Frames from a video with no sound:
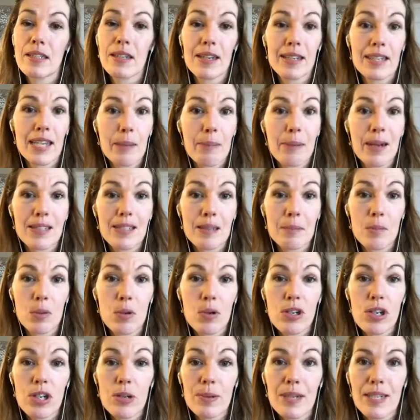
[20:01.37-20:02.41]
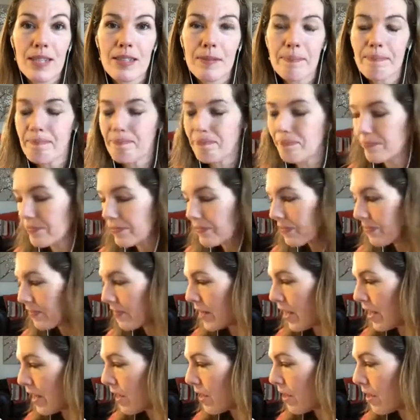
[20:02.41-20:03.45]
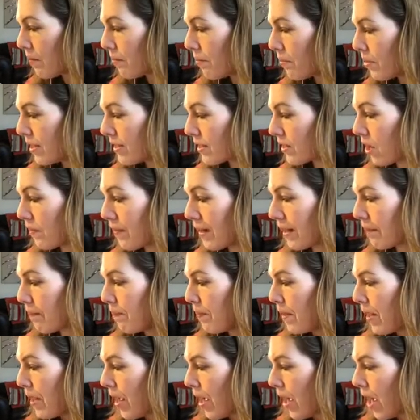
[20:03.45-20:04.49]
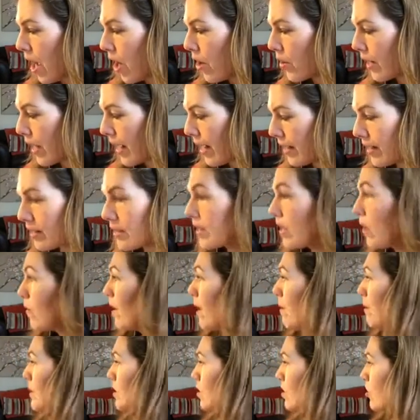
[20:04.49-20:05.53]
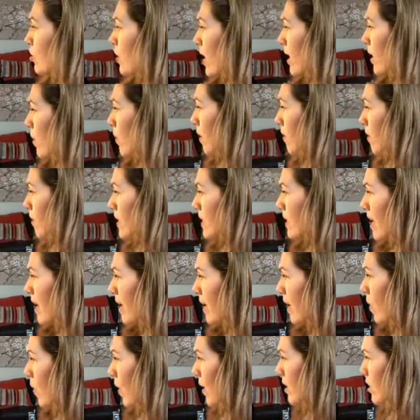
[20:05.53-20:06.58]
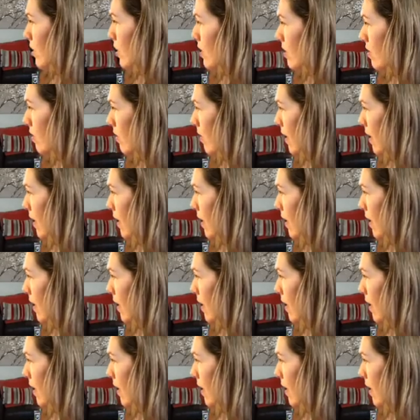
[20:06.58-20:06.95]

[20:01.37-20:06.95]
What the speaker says: I keep adding more to it. But it's coming. Okay, so let me just check whether there's any questions on